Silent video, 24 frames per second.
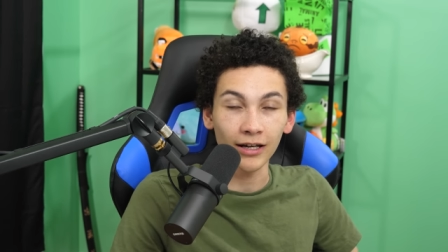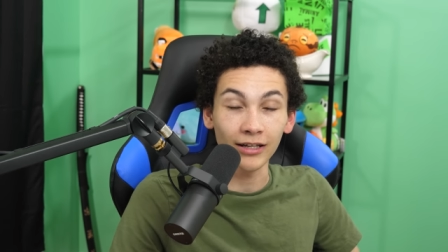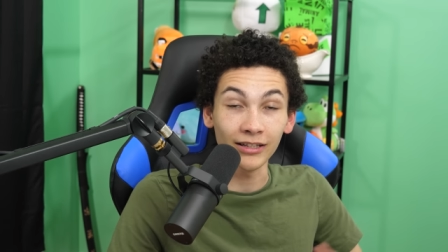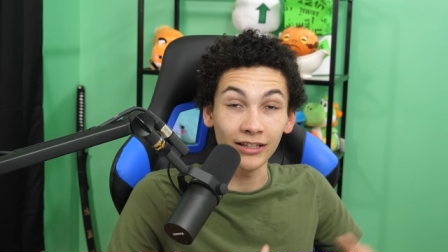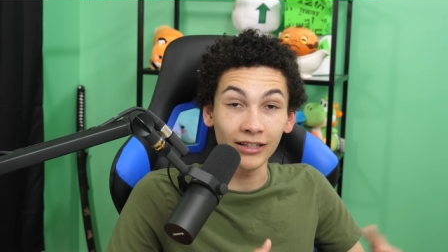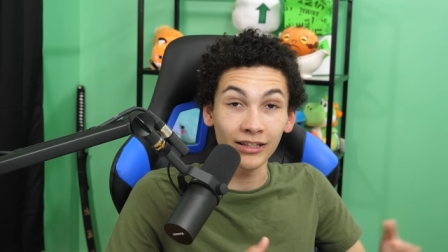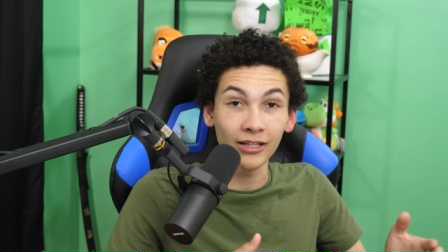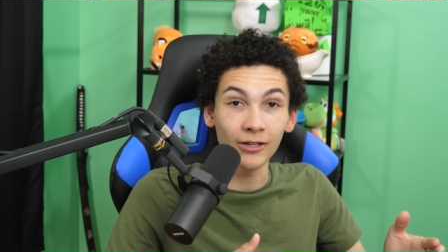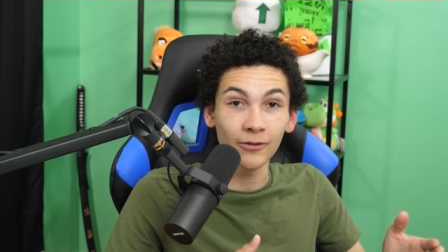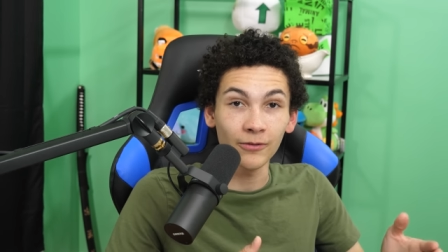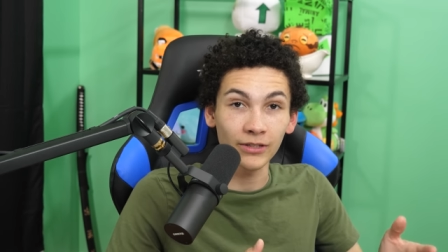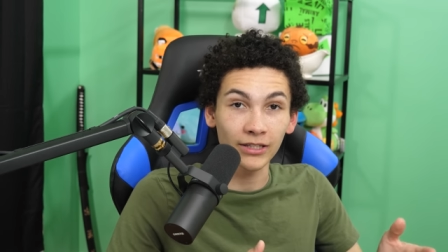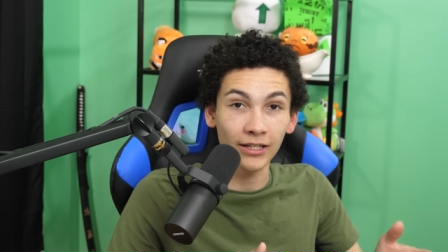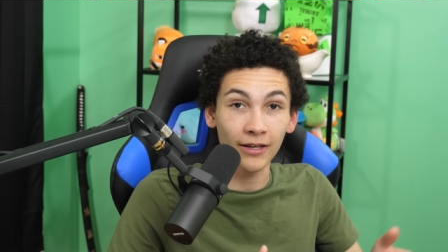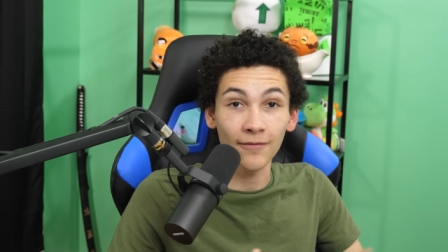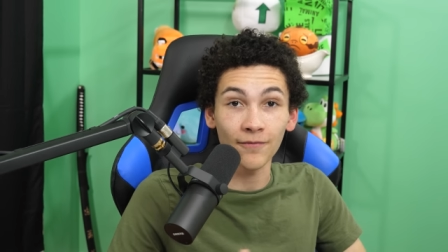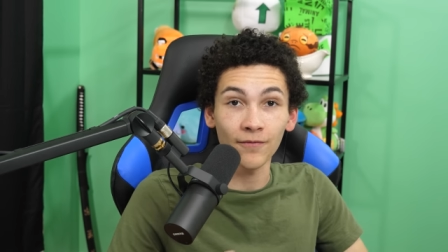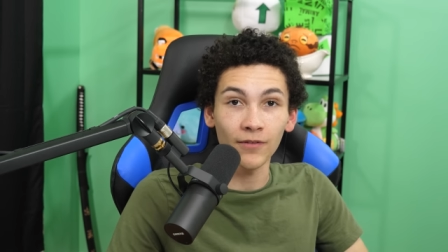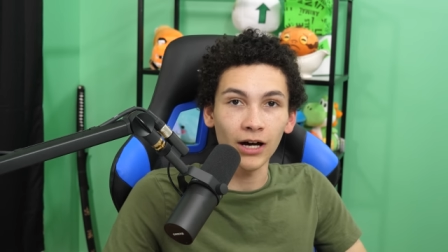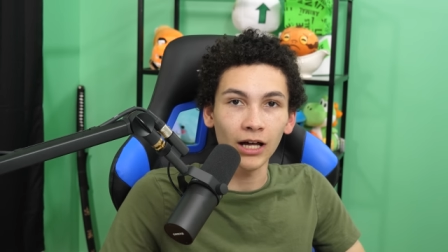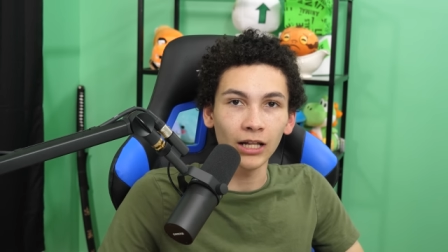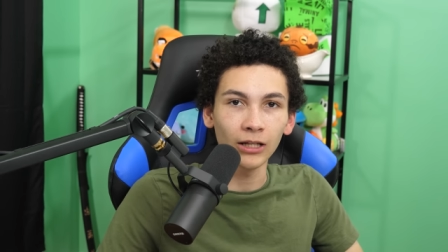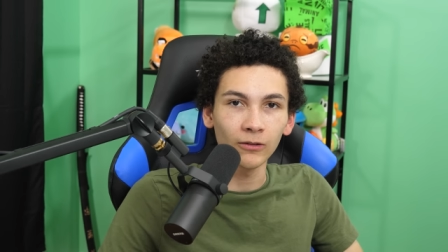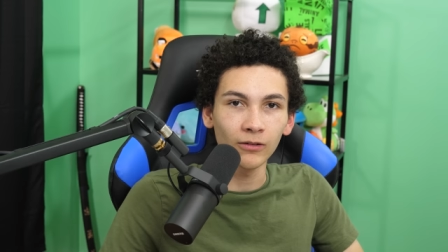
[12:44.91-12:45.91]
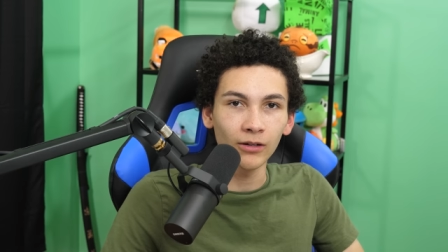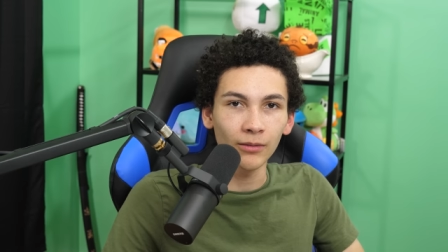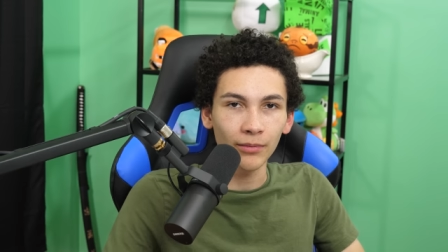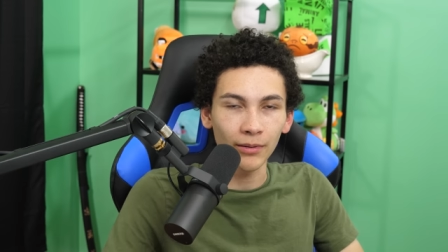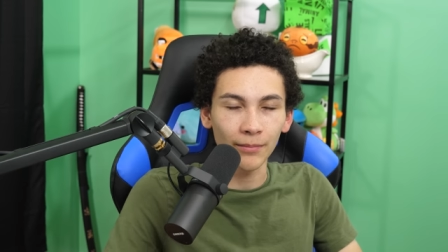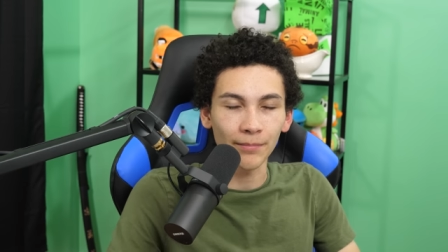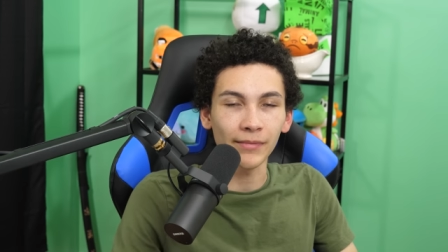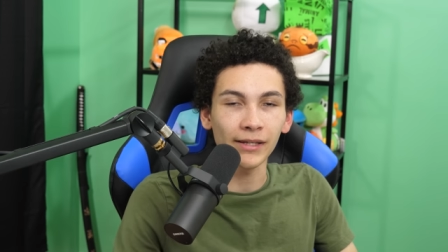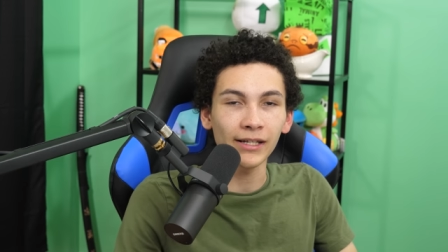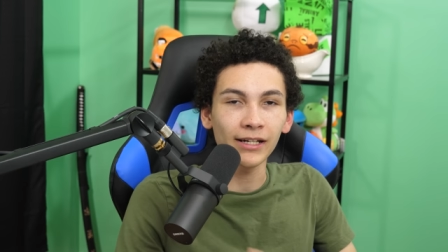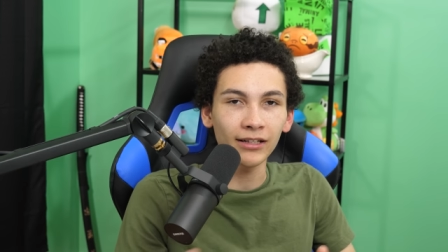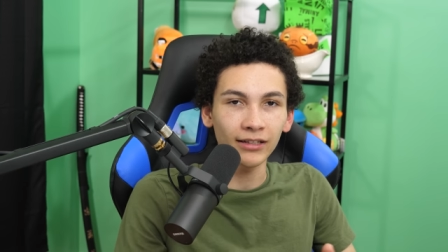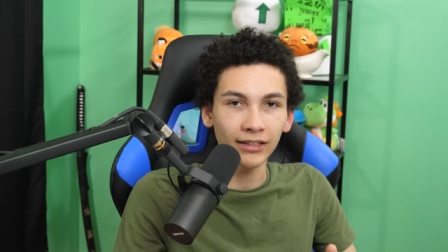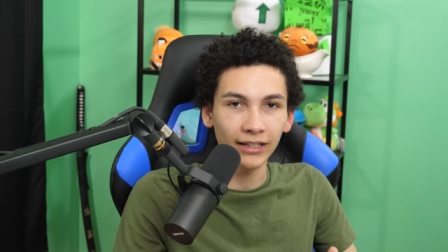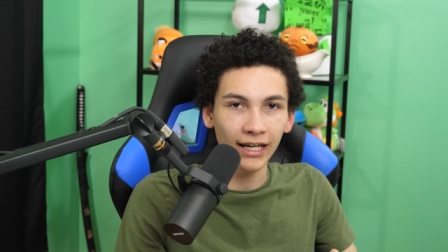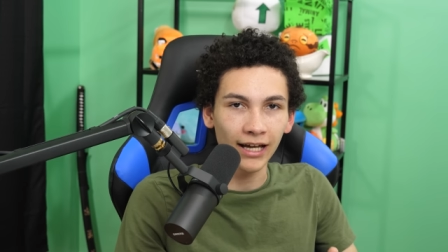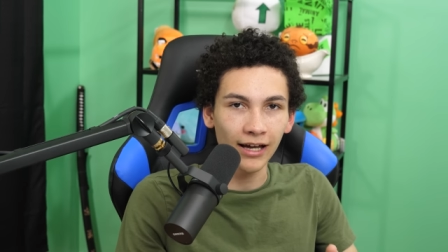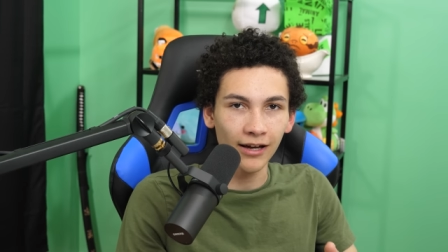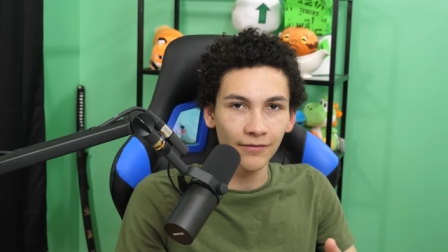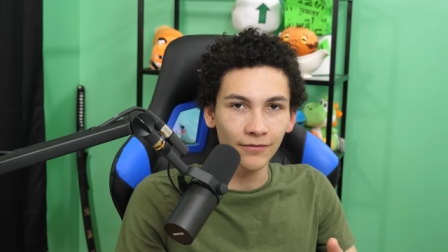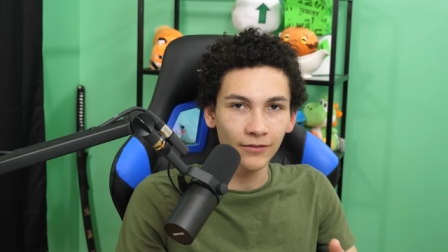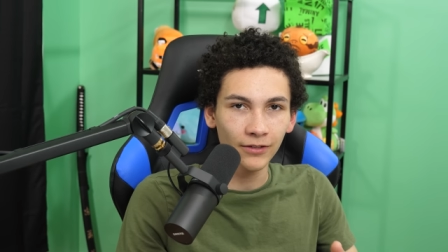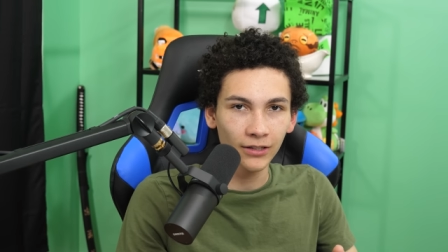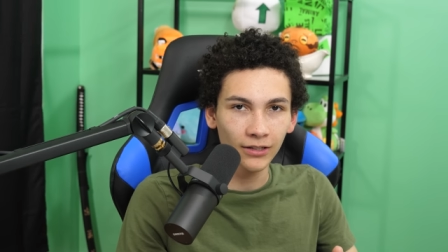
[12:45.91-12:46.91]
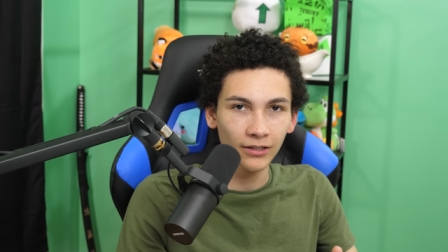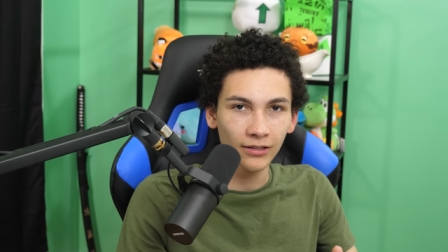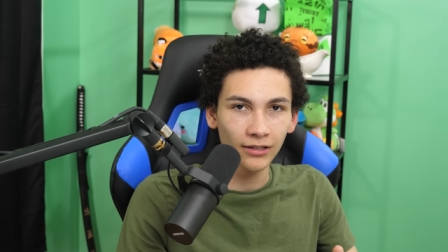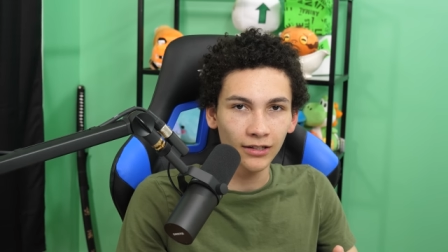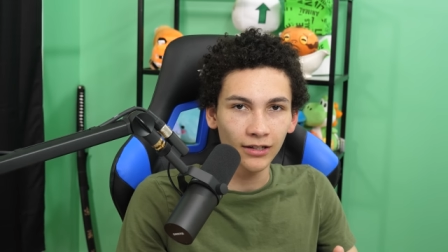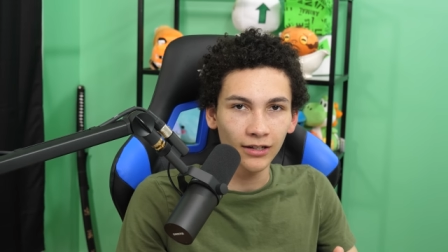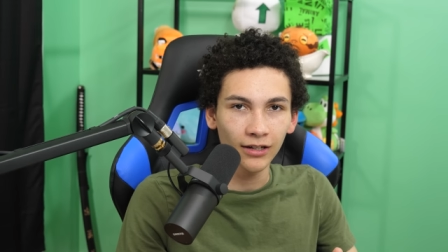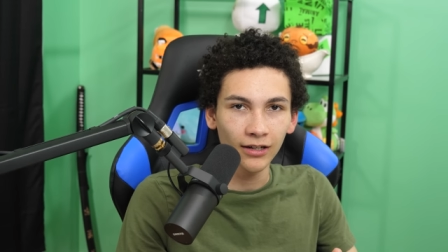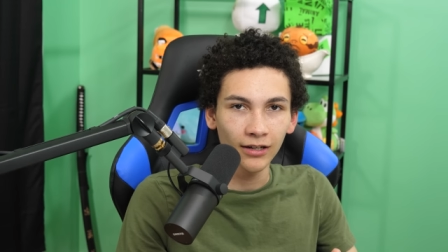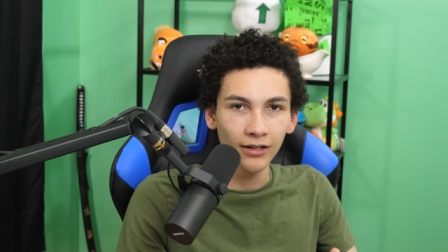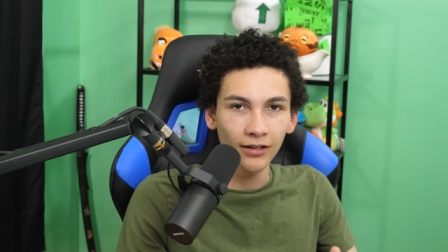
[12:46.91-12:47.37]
And then there was a follow-up immediately after